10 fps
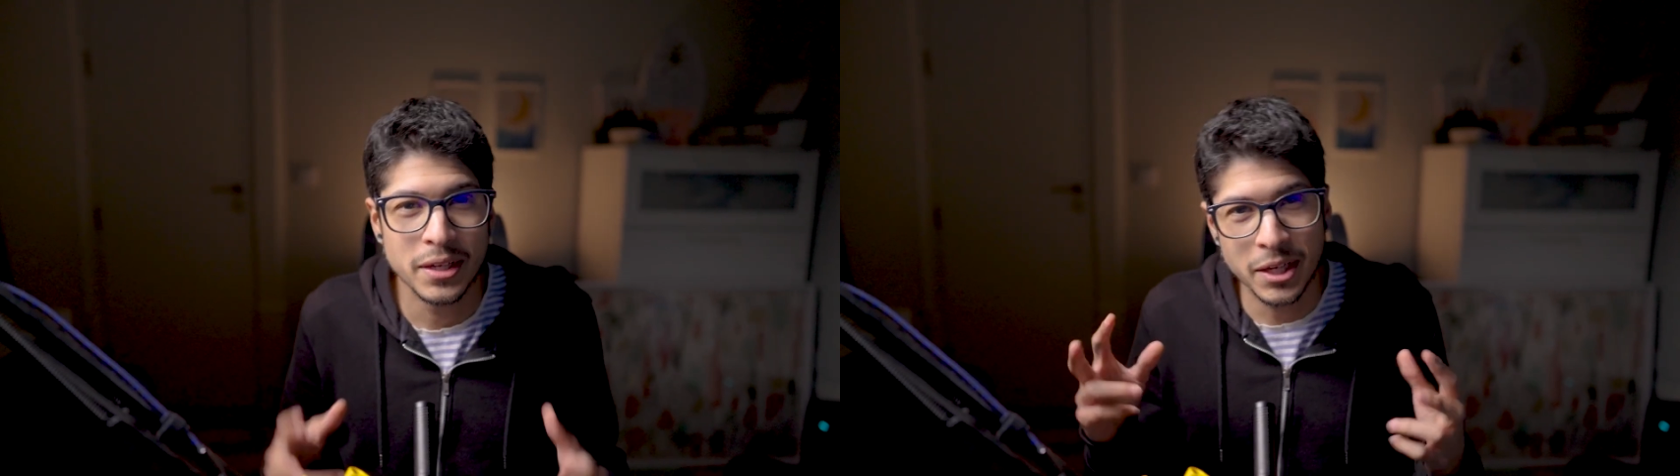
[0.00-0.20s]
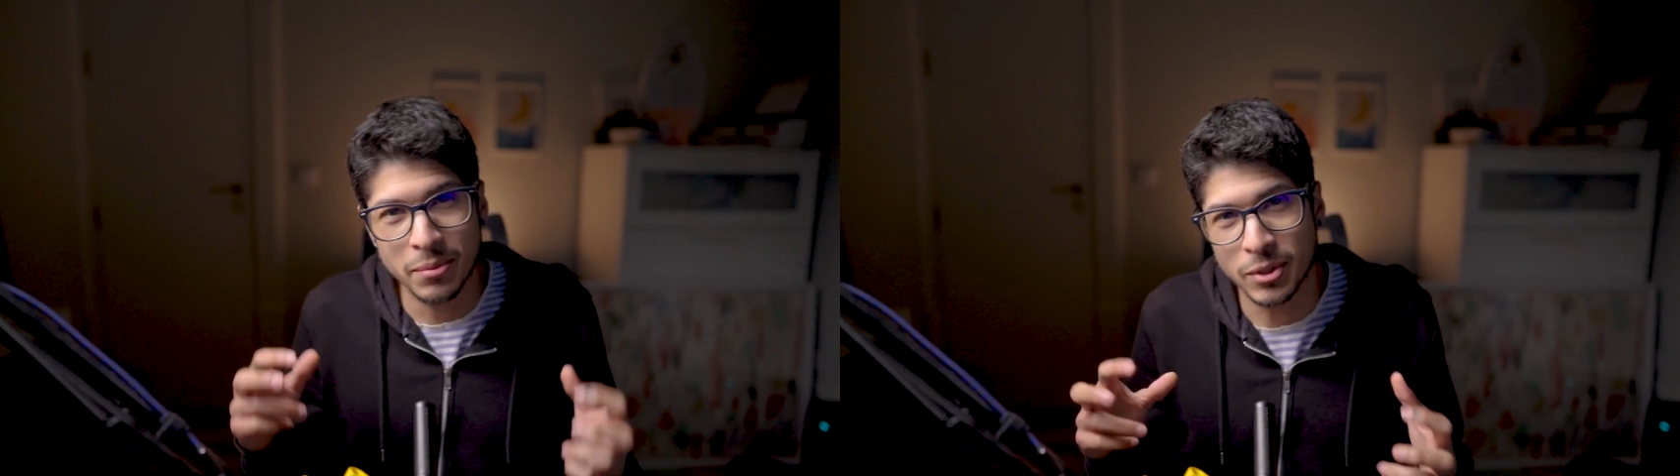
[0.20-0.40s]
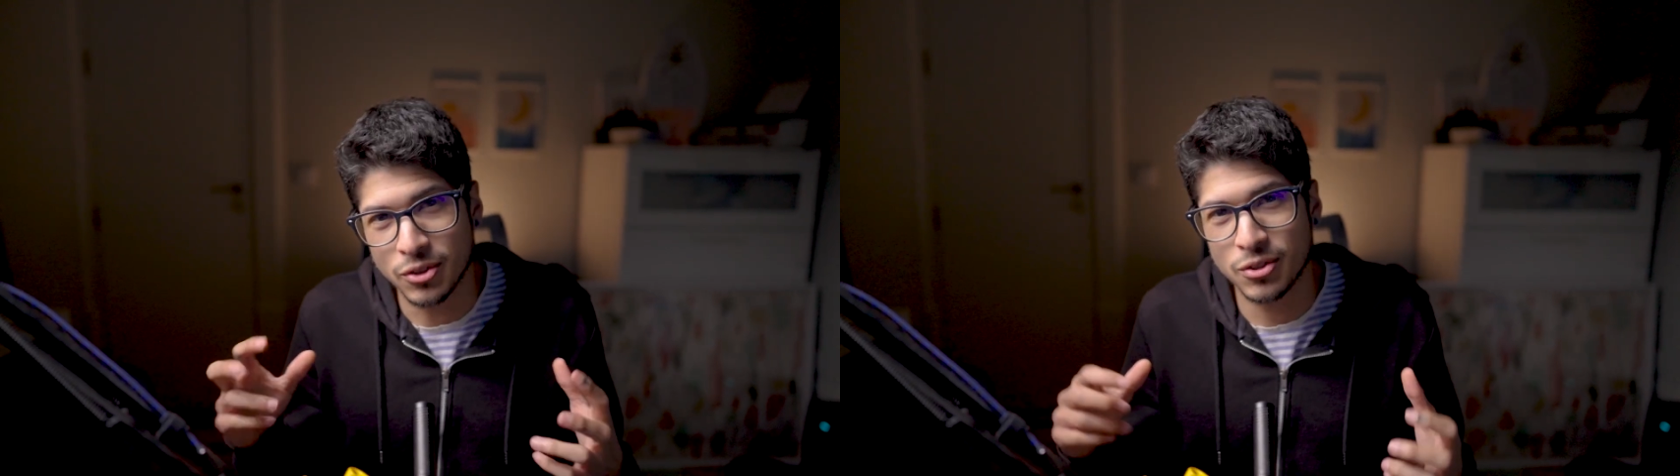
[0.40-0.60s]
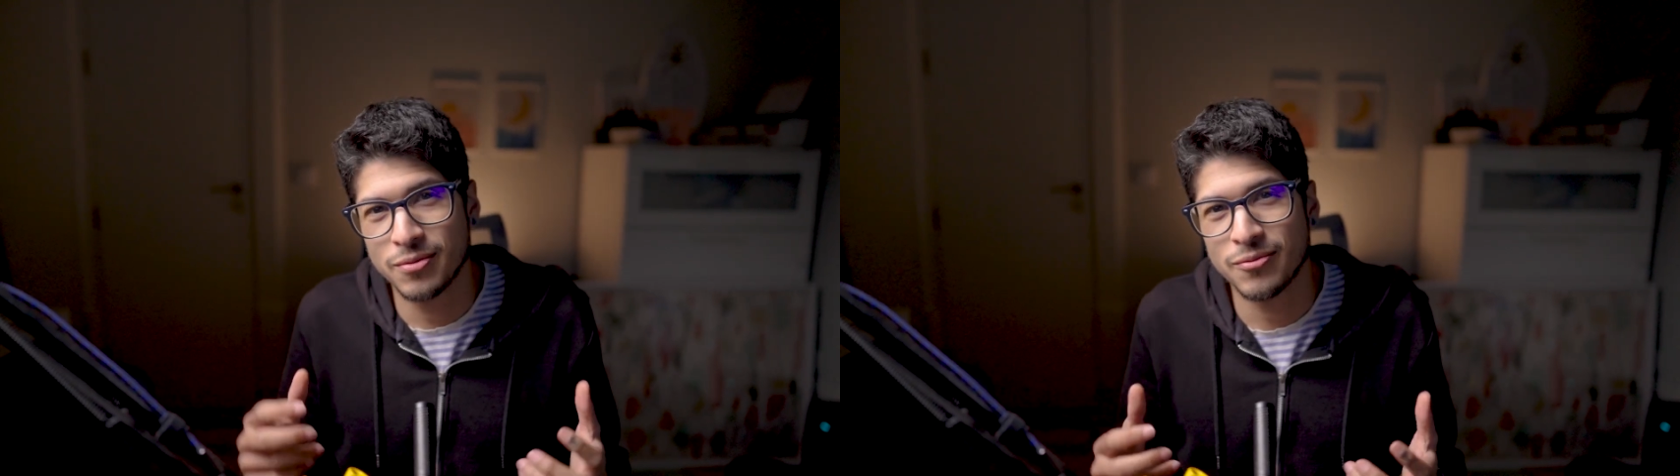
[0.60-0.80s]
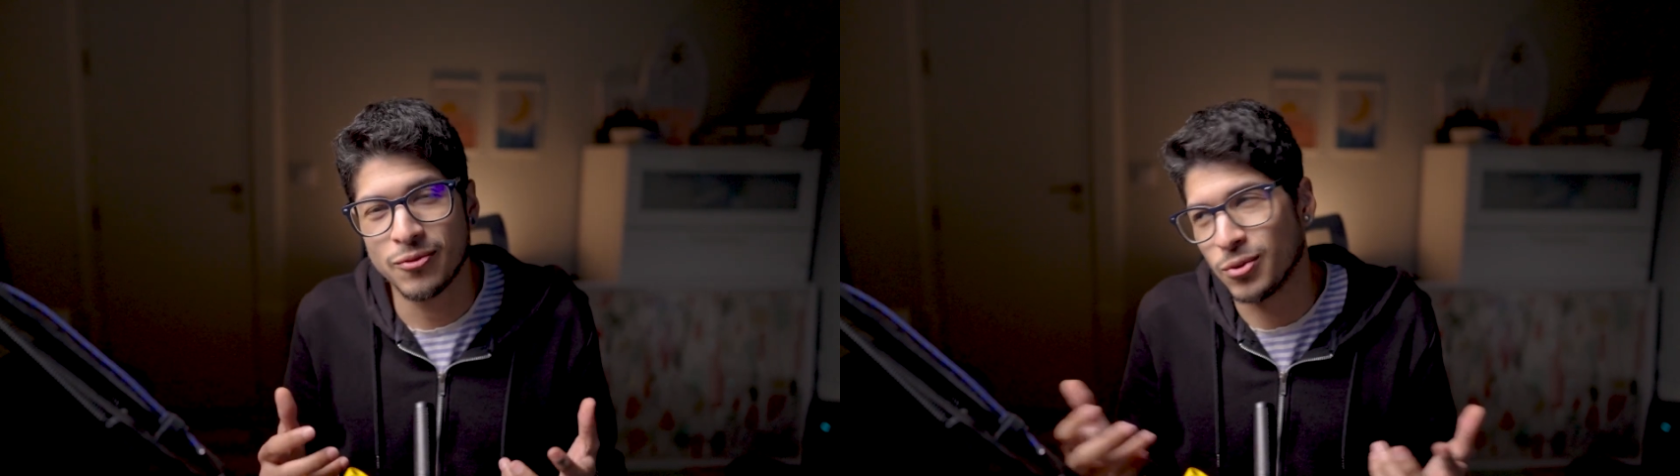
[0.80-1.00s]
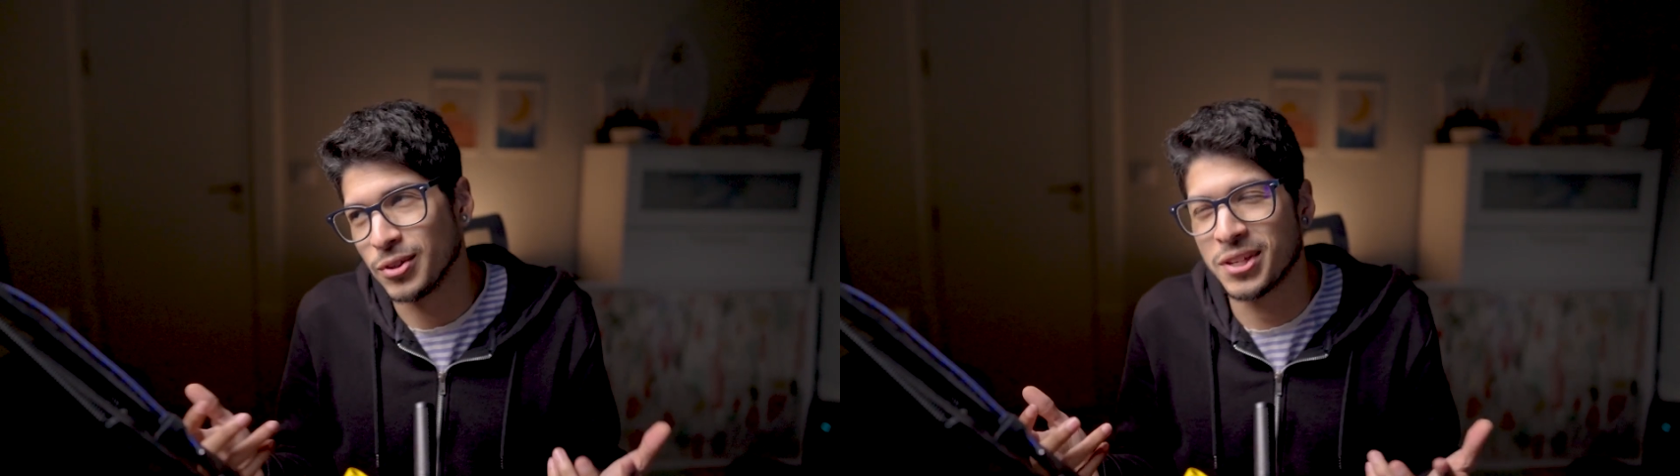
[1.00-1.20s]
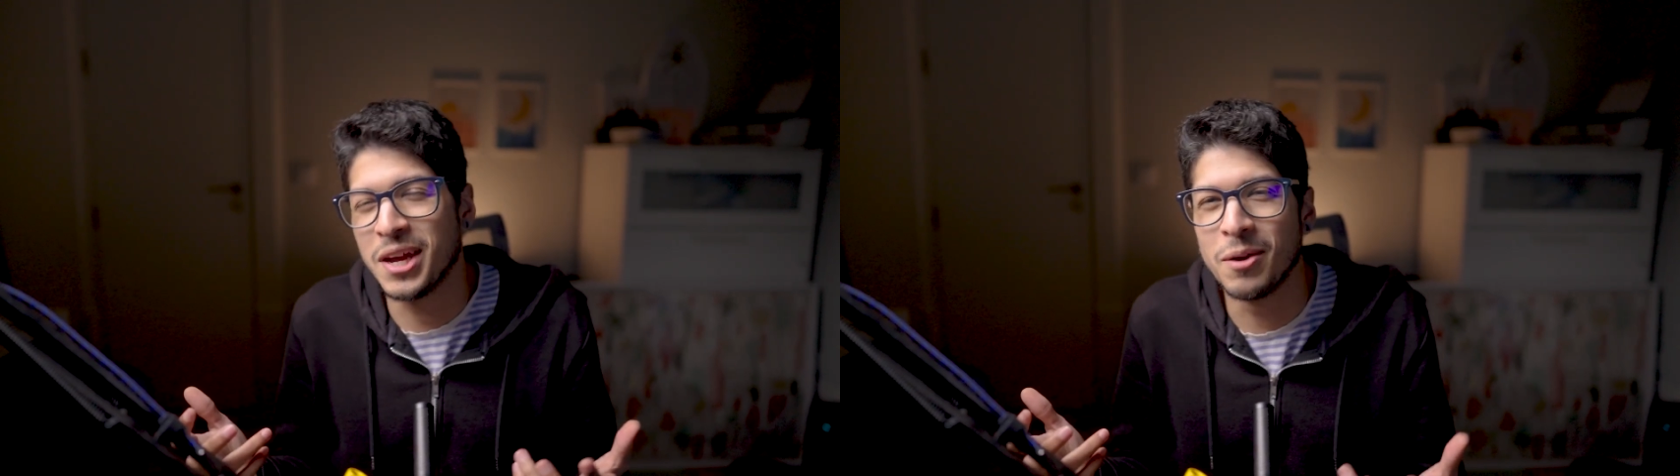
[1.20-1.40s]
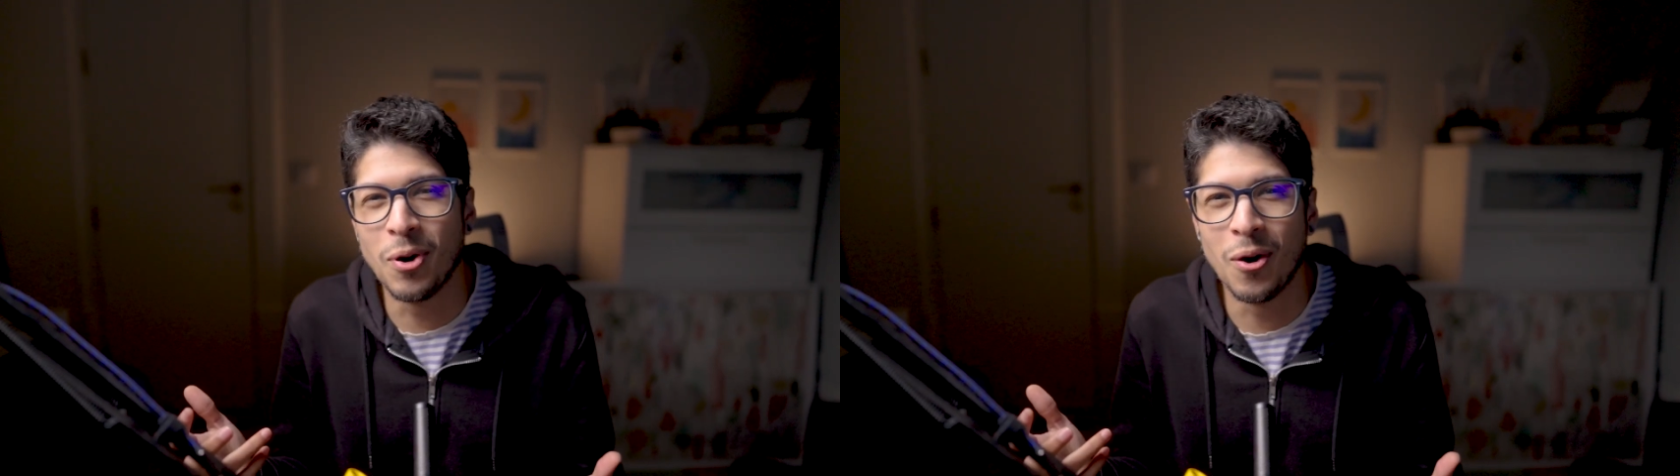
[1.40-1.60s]
image, for
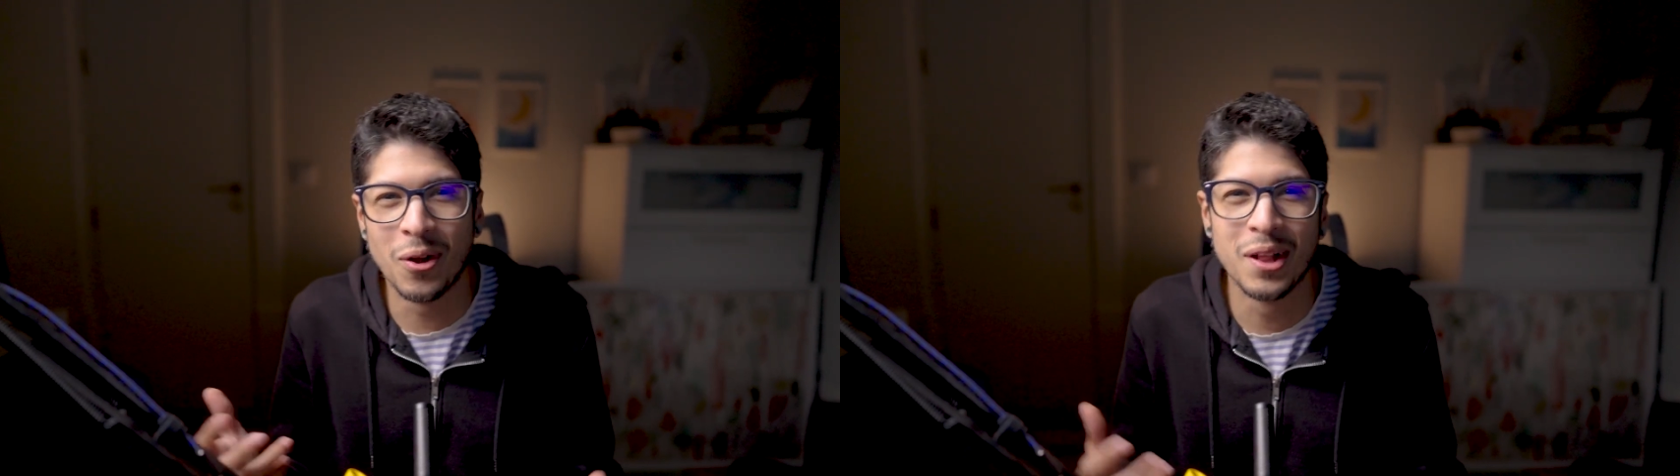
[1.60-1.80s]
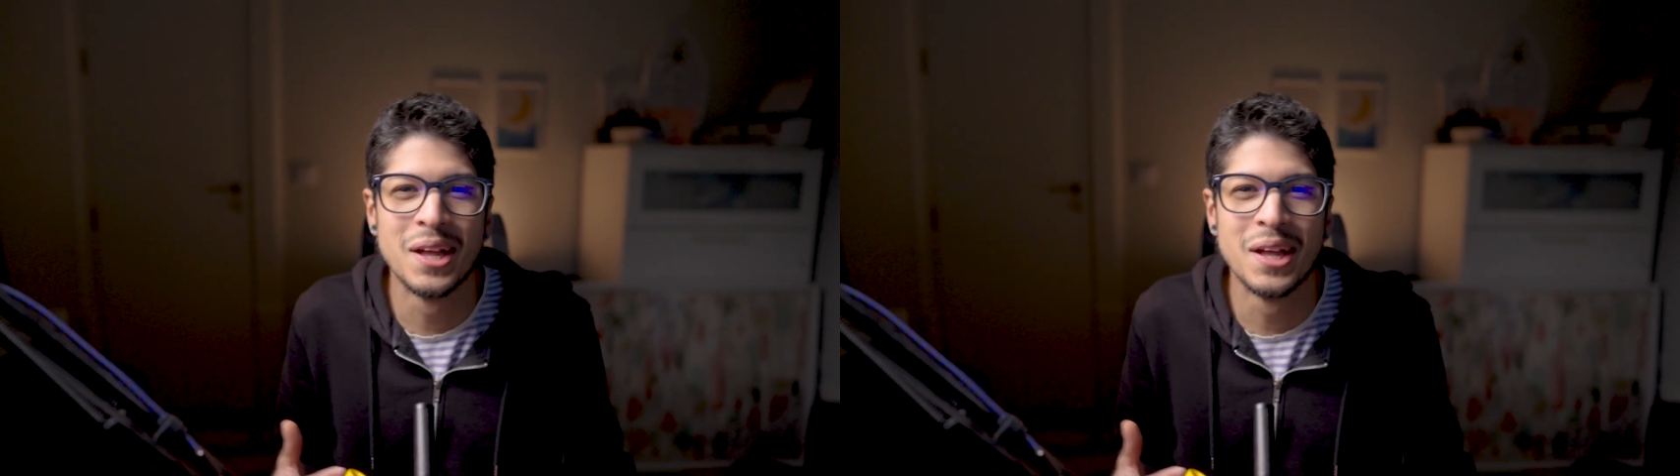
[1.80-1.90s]
example.